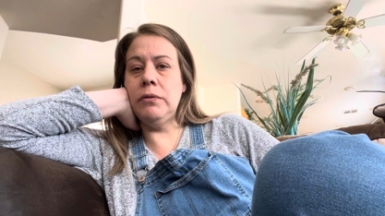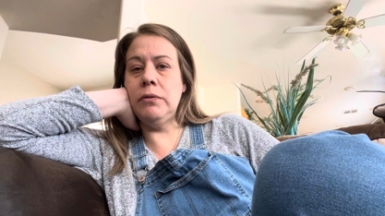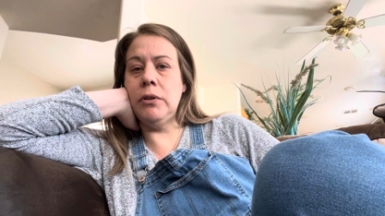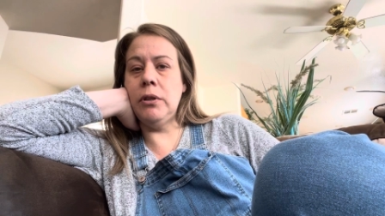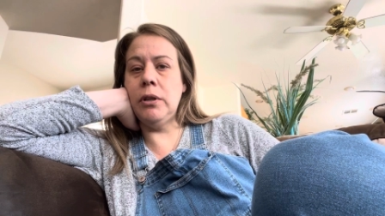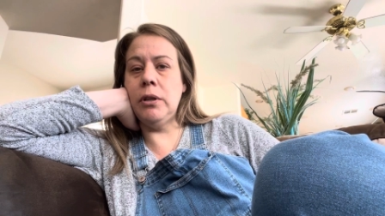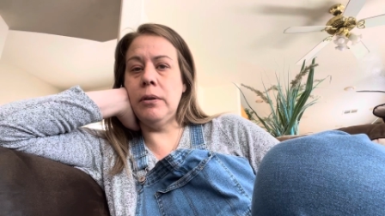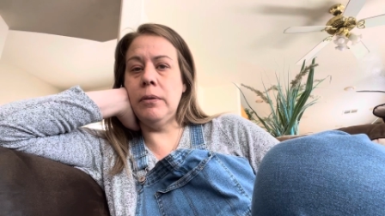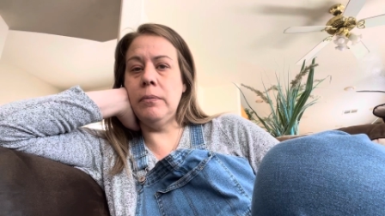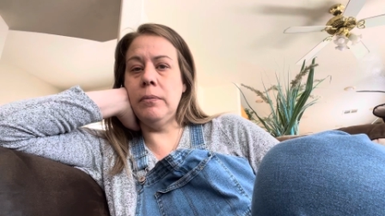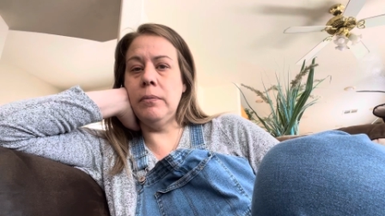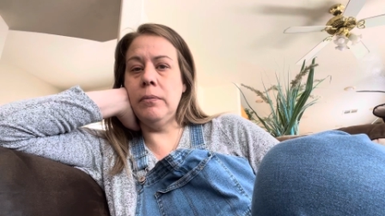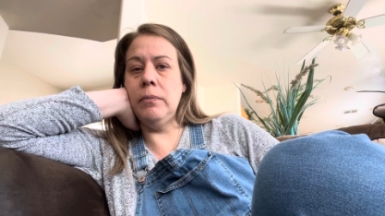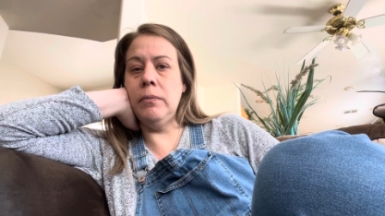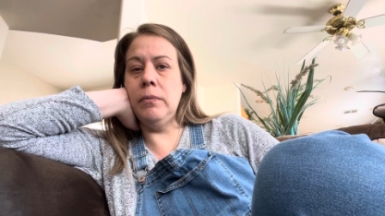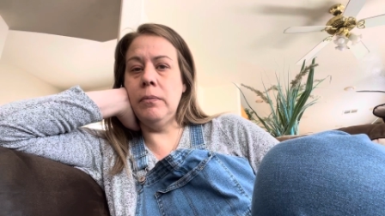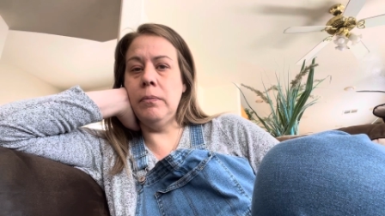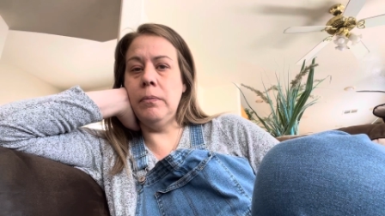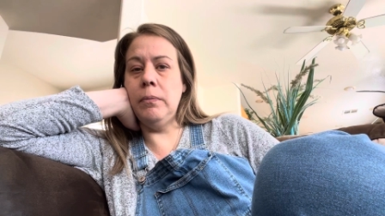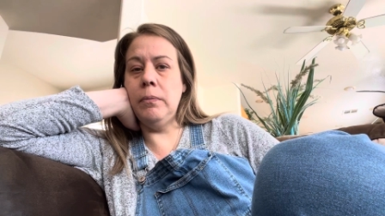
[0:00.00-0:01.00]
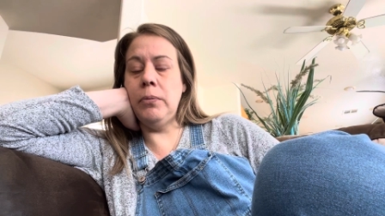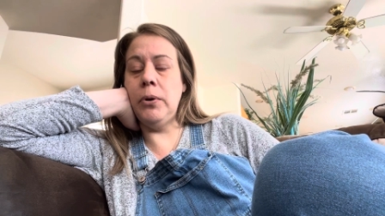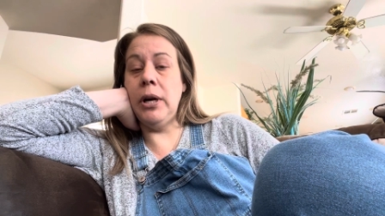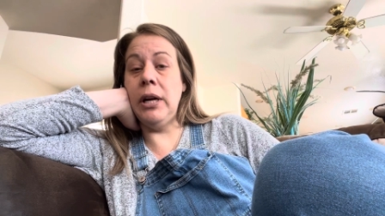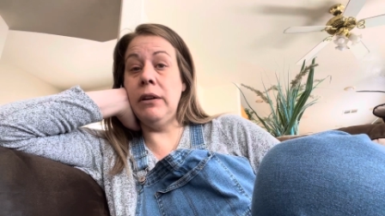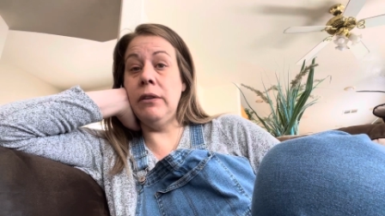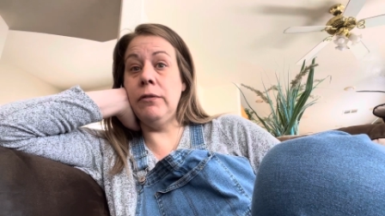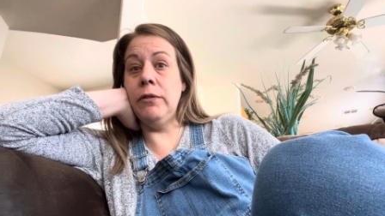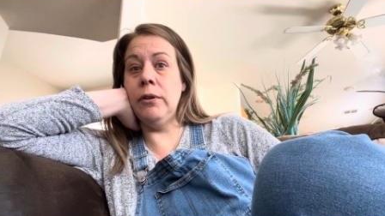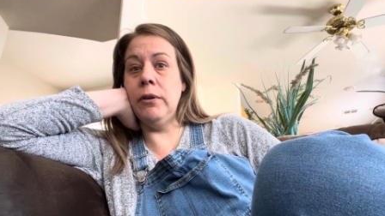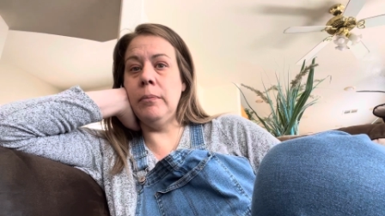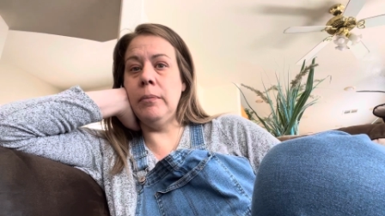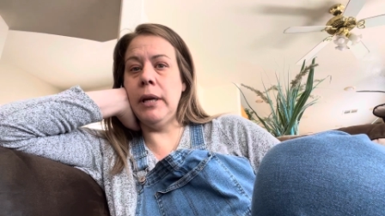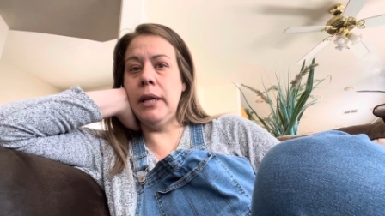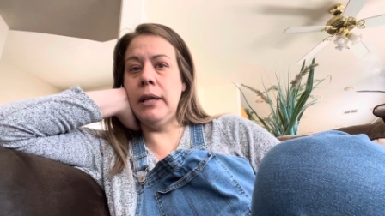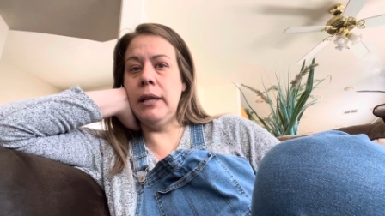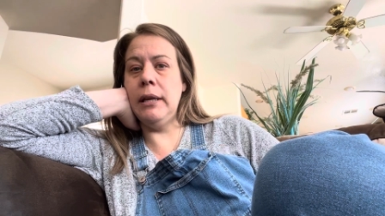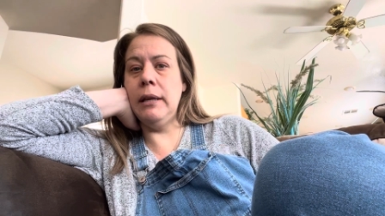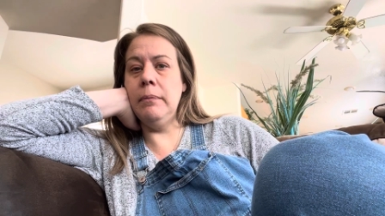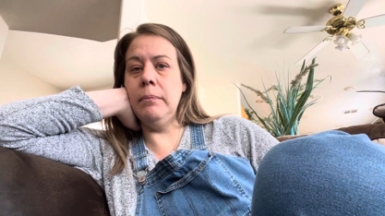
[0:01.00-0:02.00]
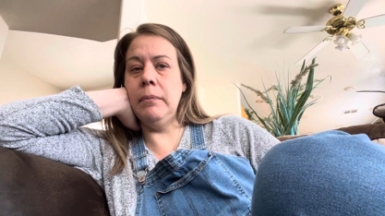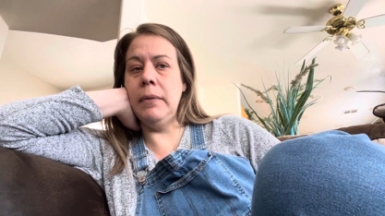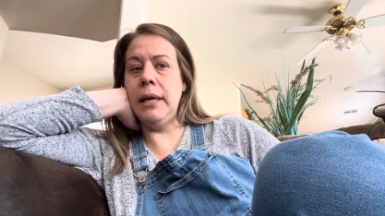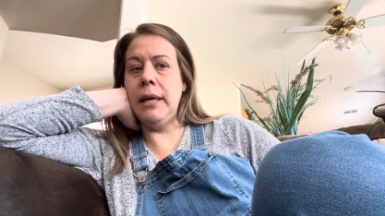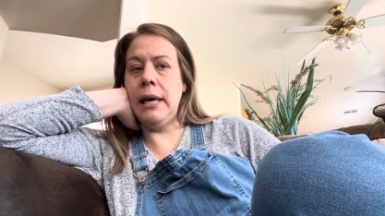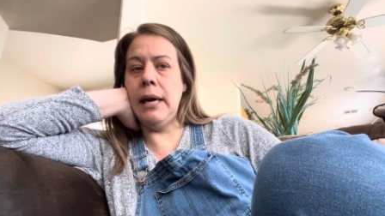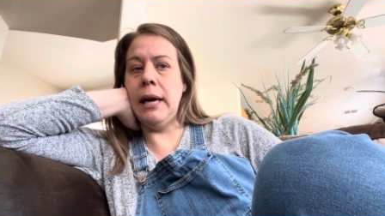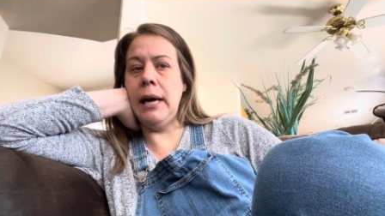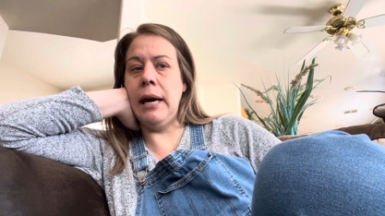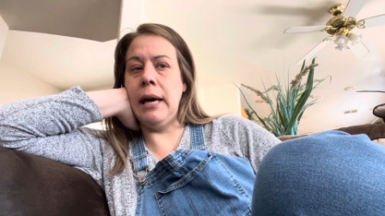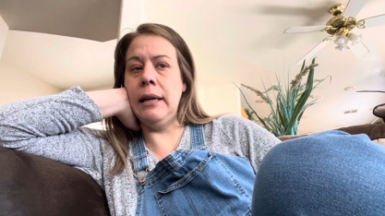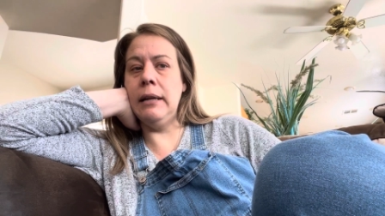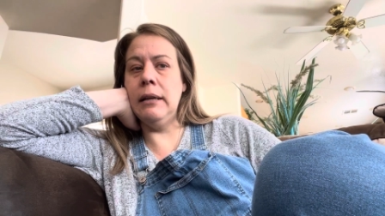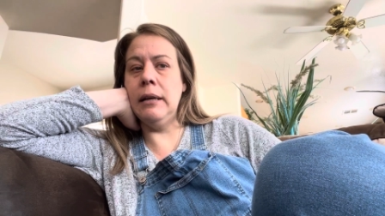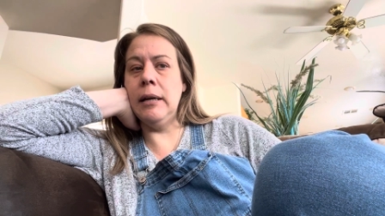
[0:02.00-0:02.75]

for praying for my my cat.